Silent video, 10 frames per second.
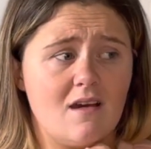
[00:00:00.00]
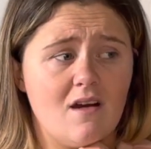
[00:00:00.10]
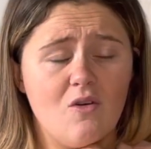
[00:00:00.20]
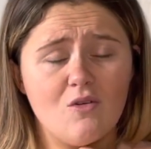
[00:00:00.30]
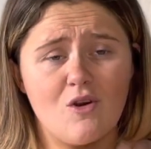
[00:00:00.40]

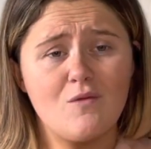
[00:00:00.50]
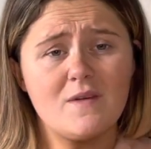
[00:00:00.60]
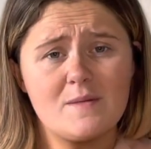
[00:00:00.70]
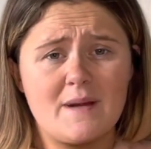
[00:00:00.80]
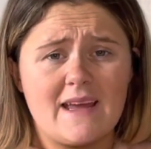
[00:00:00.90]
all over
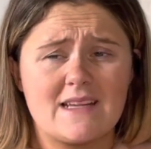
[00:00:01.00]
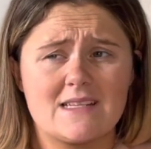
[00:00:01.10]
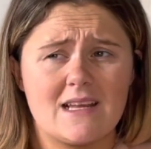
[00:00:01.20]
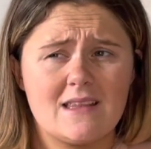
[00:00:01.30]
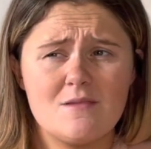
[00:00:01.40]
the place.
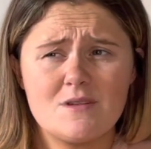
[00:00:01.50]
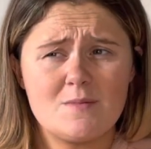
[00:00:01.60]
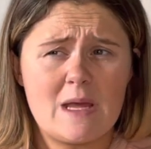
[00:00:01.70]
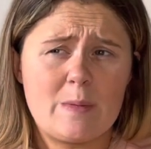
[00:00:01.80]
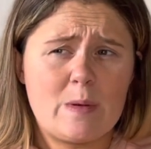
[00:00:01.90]
Like, there was
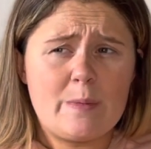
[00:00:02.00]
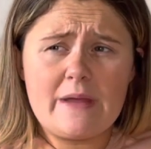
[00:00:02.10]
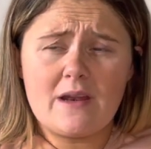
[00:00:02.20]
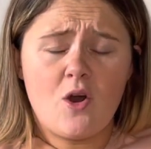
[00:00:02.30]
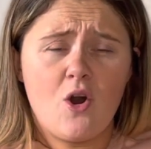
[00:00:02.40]
people
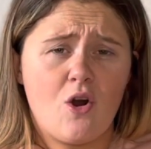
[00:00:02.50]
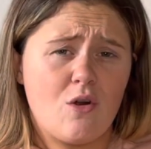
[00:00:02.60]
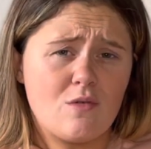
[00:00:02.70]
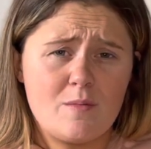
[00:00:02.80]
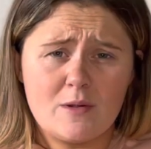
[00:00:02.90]
being
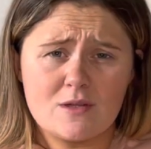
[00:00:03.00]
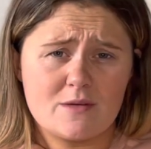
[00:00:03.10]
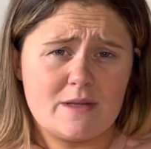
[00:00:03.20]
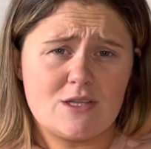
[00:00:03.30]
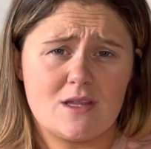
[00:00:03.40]
horrible
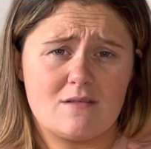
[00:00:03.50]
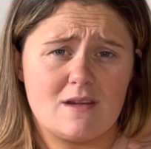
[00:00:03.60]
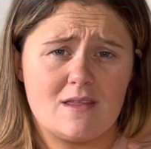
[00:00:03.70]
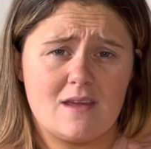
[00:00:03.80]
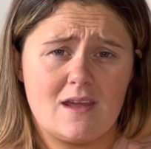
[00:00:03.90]
to each other
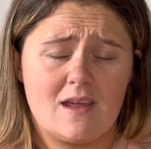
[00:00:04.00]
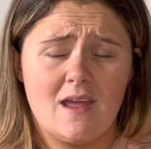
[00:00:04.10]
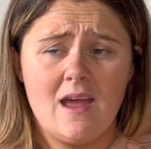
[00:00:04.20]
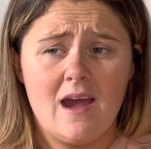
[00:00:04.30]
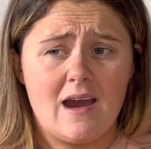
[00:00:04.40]
in there,
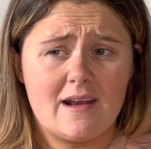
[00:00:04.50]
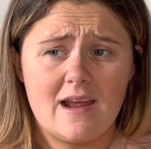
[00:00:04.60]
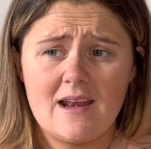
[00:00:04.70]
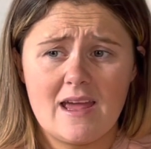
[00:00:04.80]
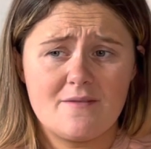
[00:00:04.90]
and
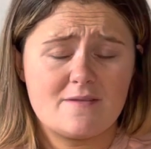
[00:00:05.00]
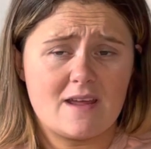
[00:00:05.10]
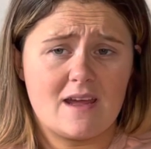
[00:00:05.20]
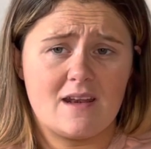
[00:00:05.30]
I left it.